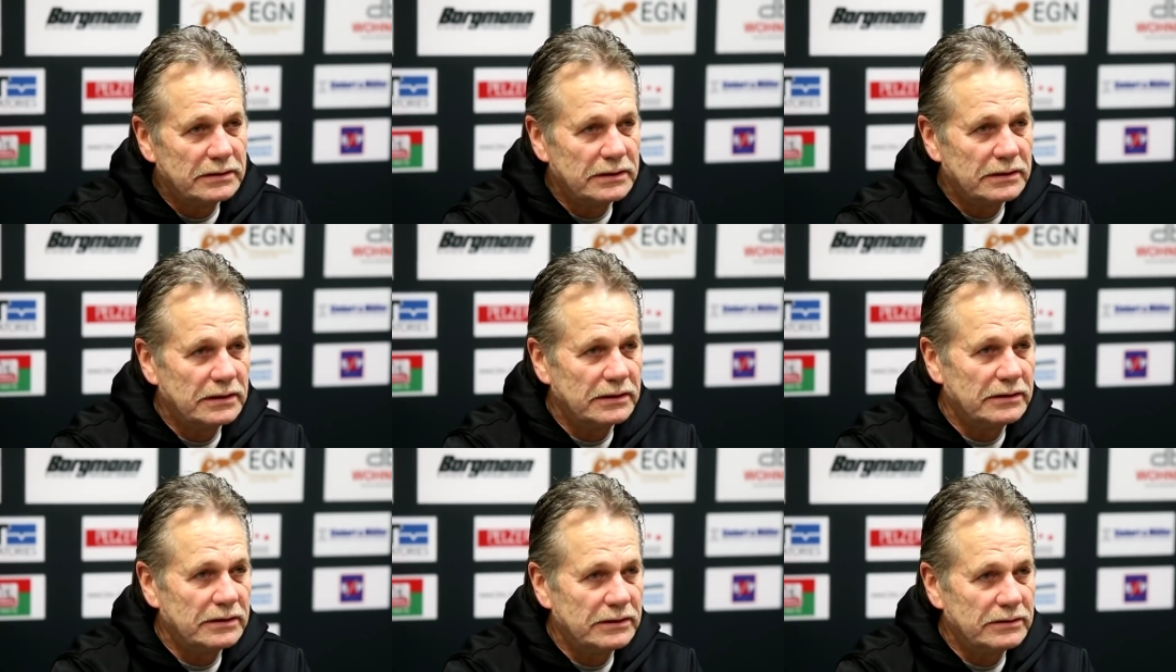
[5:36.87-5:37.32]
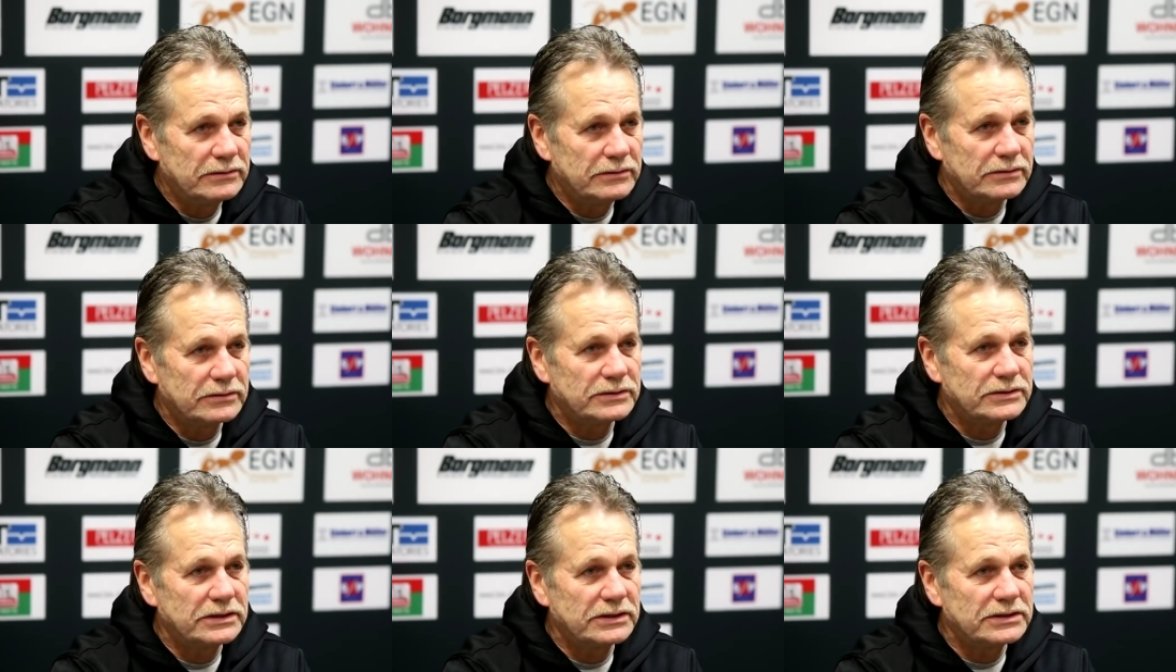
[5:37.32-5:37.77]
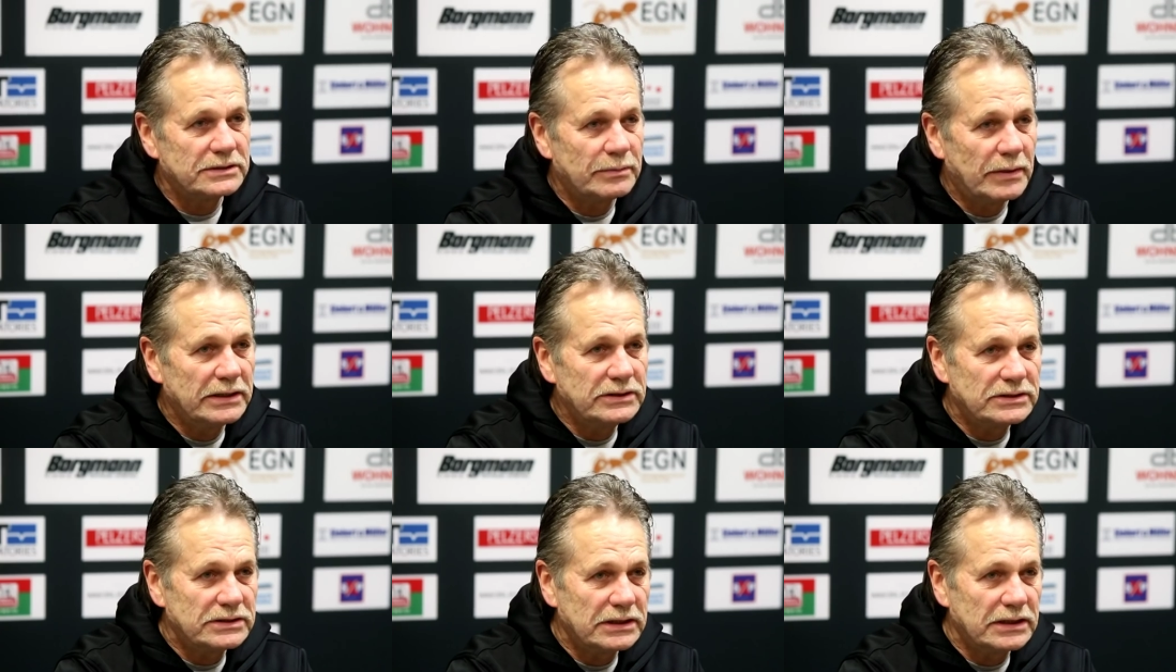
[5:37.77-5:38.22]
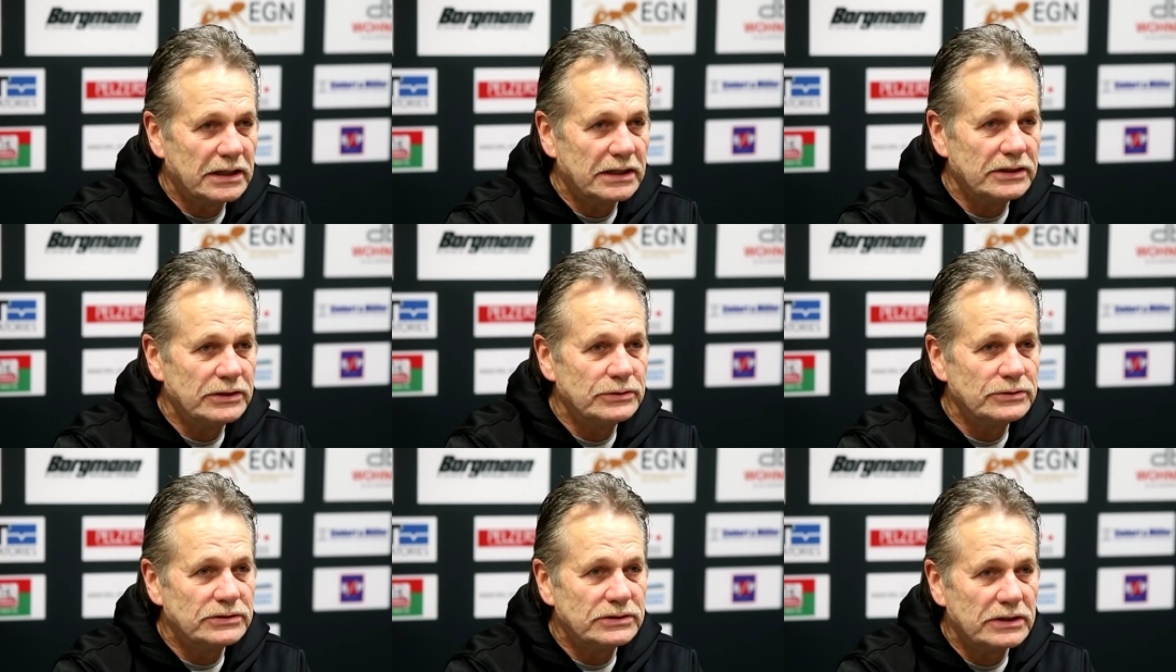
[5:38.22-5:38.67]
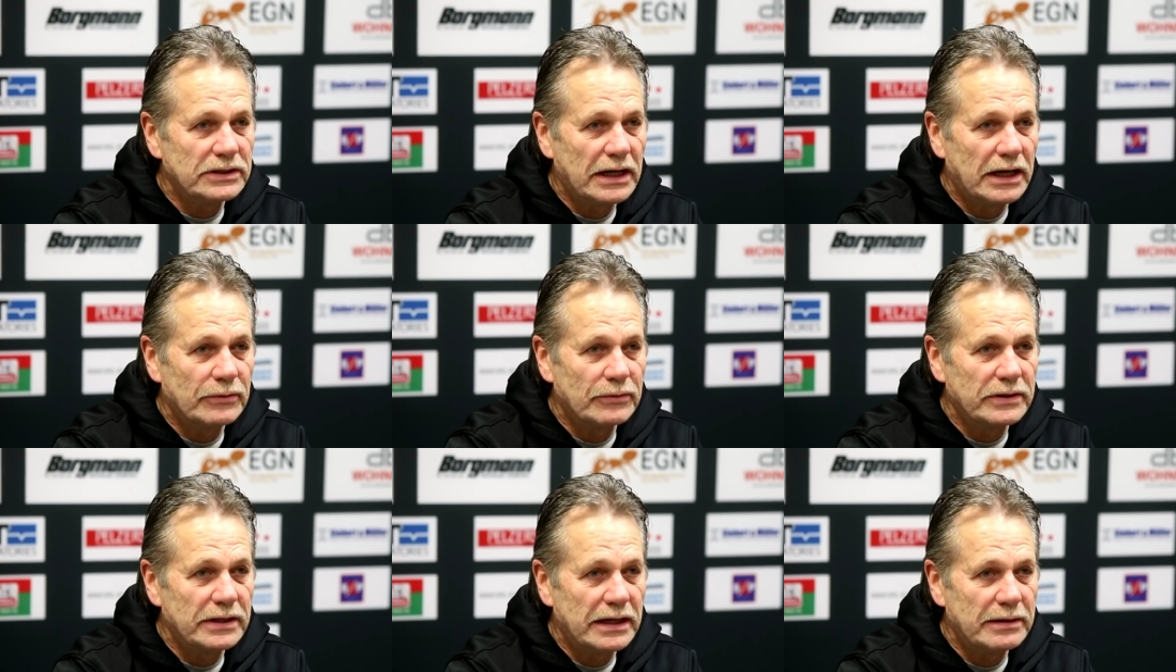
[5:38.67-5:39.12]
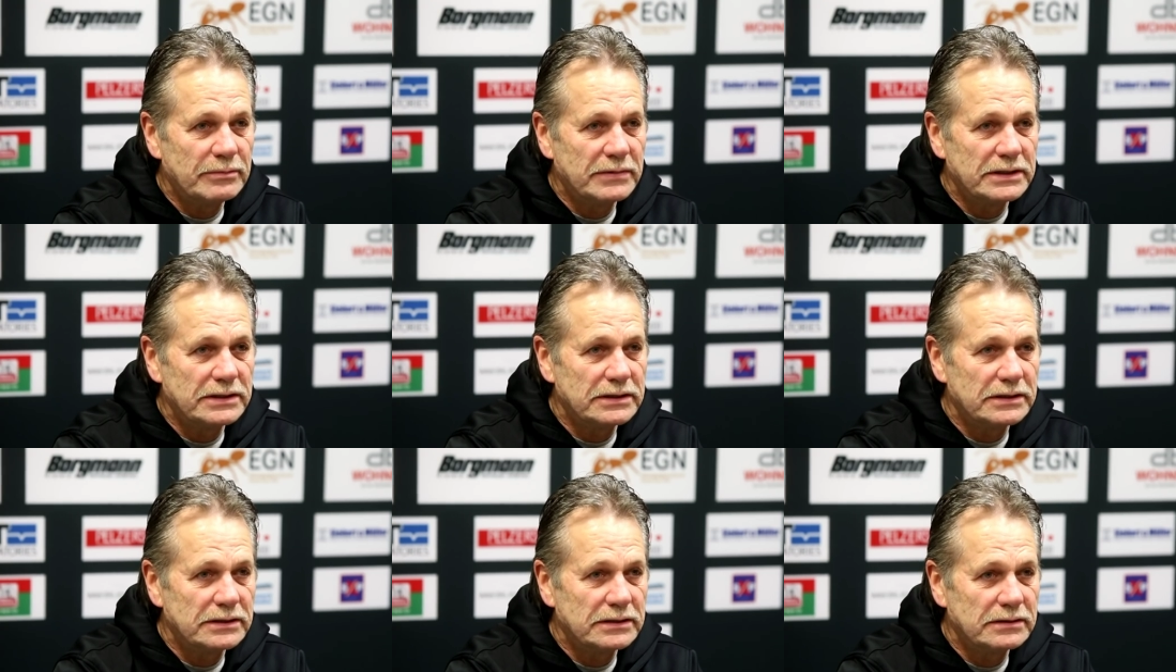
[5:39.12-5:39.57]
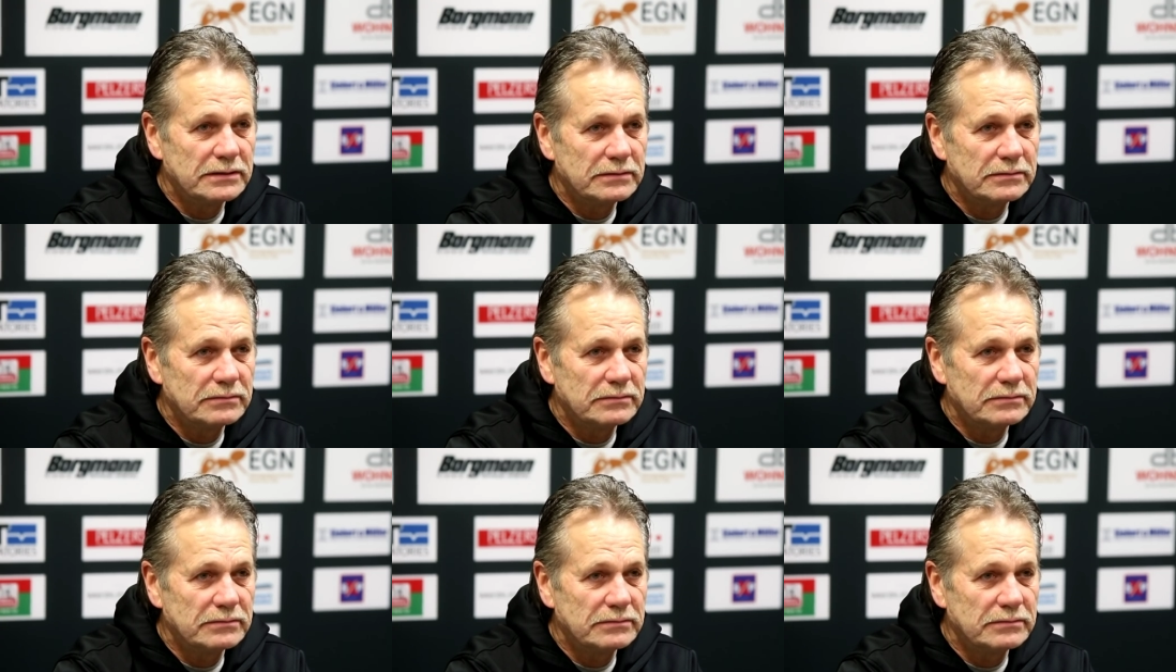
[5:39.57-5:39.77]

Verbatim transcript: They, they, took six months to get used to that with Edmonton.